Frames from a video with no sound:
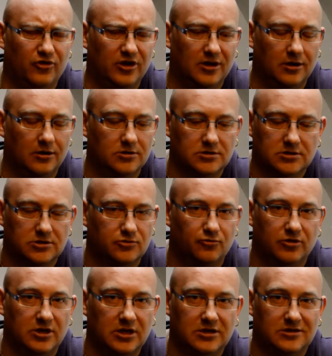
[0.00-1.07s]
colours. It's
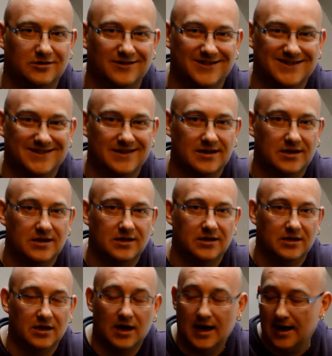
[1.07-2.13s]
ridiculous.
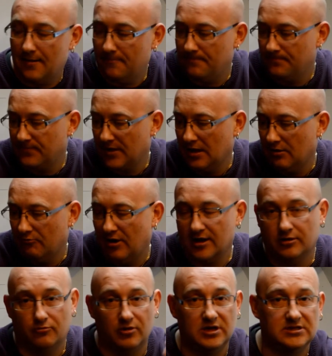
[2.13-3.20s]
Right,
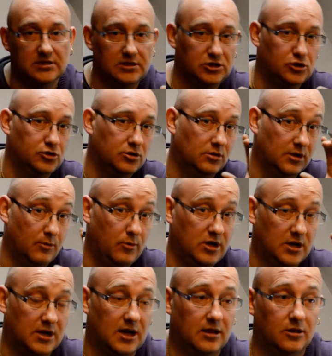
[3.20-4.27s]
the reason you should limit your
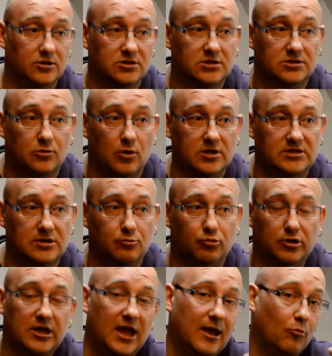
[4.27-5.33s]
colours is quite
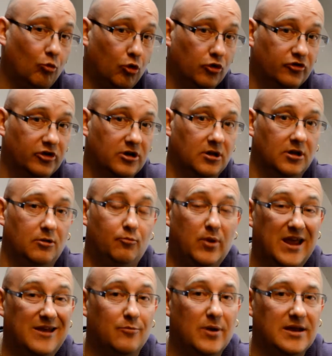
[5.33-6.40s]
simply, in watercolour,
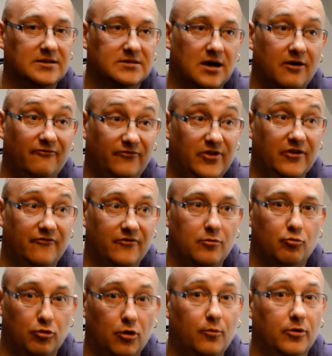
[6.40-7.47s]
pigments have different
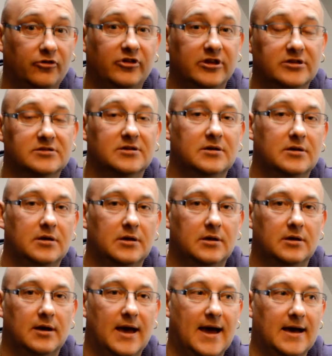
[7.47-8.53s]
properties.
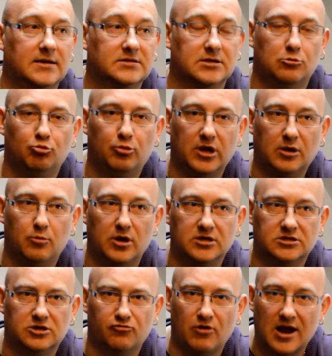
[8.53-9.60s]
Some pigments
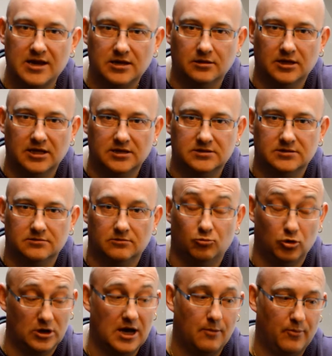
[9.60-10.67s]
granulate.
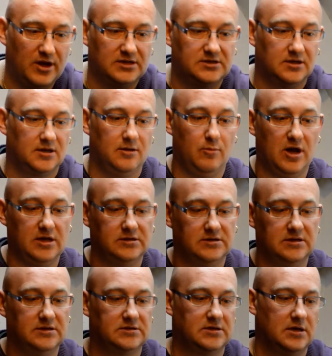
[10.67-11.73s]
What that basically means
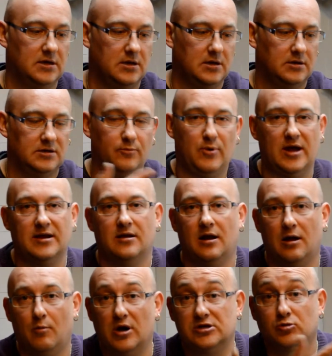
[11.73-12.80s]
is, depending on how
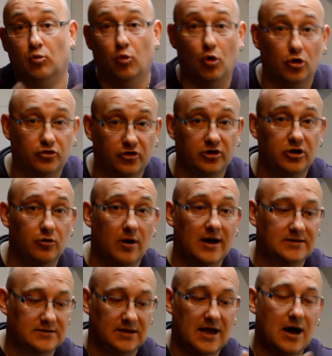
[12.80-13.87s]
much water you add
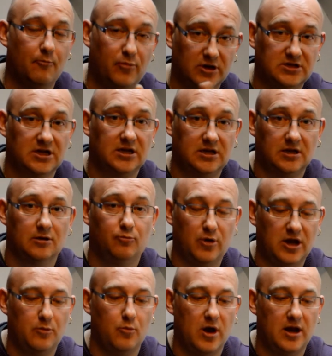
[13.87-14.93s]
to that particular
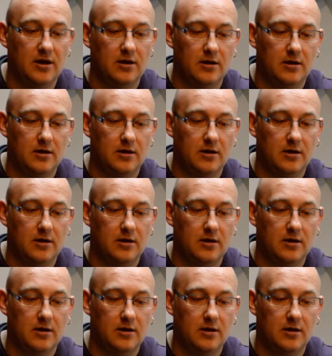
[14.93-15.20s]
pigment,